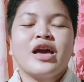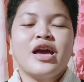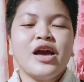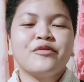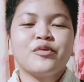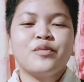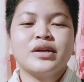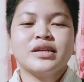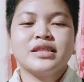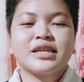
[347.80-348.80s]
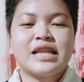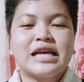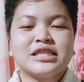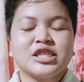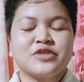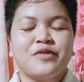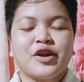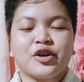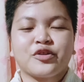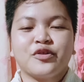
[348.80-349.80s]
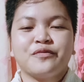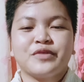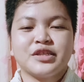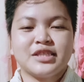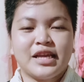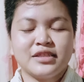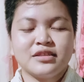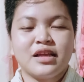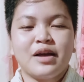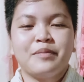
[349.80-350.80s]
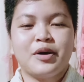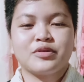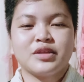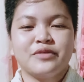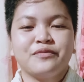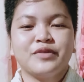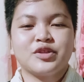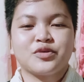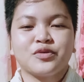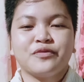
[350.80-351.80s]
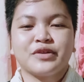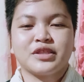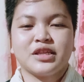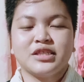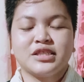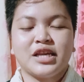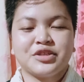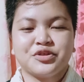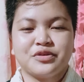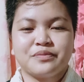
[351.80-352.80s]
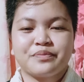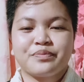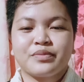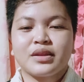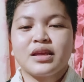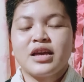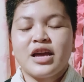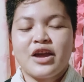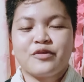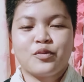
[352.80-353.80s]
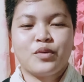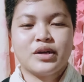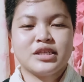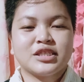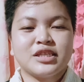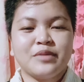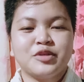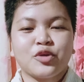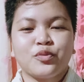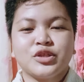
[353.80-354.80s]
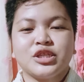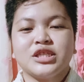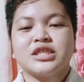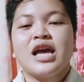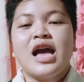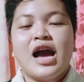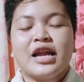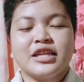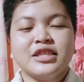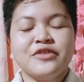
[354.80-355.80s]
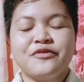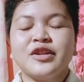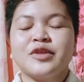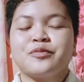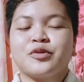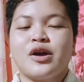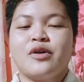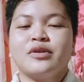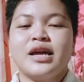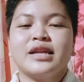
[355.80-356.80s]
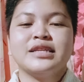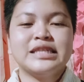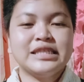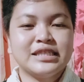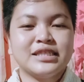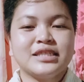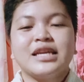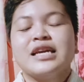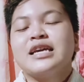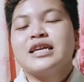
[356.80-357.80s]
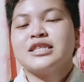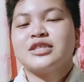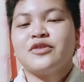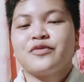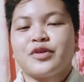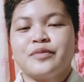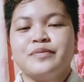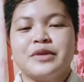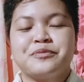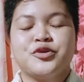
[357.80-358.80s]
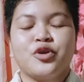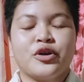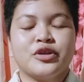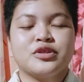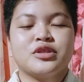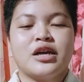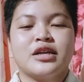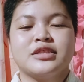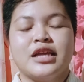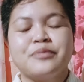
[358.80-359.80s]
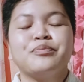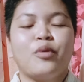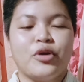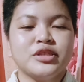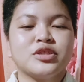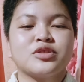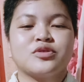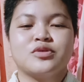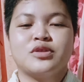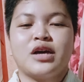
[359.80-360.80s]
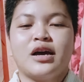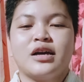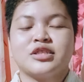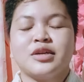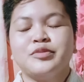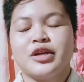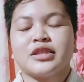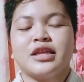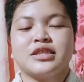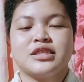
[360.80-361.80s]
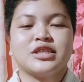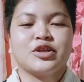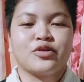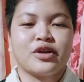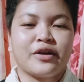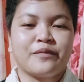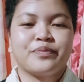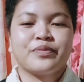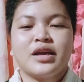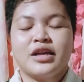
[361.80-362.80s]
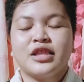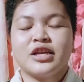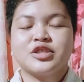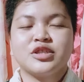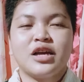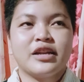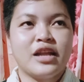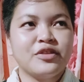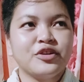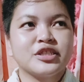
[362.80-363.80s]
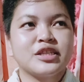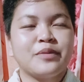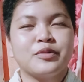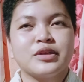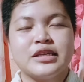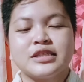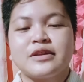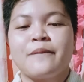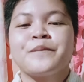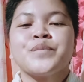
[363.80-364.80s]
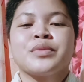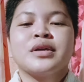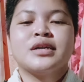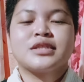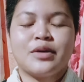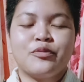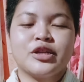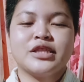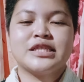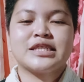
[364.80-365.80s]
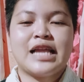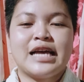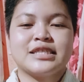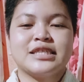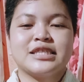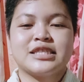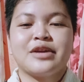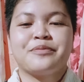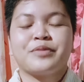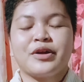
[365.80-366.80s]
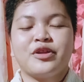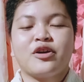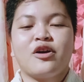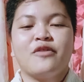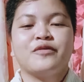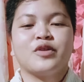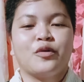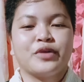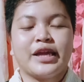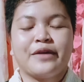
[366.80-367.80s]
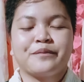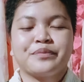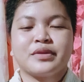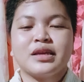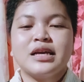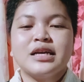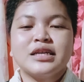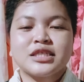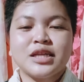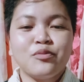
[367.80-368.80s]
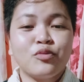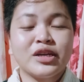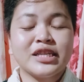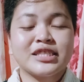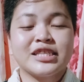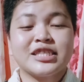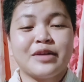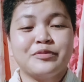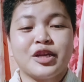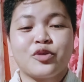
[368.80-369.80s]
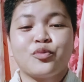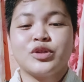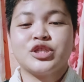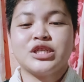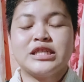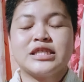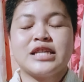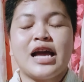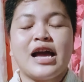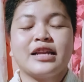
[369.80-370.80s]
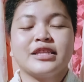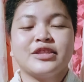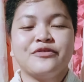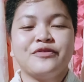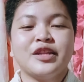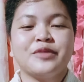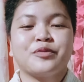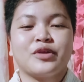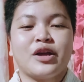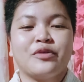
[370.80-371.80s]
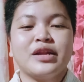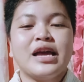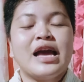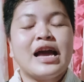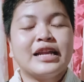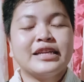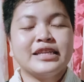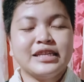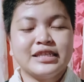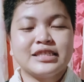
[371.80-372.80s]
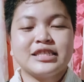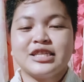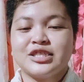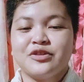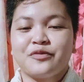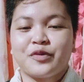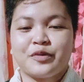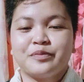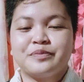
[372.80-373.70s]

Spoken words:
everyone in the class is very conversant about in vitro fertilization. Everyone is subject, which is an indefinite pronoun, and is the verb that points to the subject that is singular. And like, another example is someone in this class is a product of cloning. Someone is the subject, which is an indefinite pronoun, and is the verb.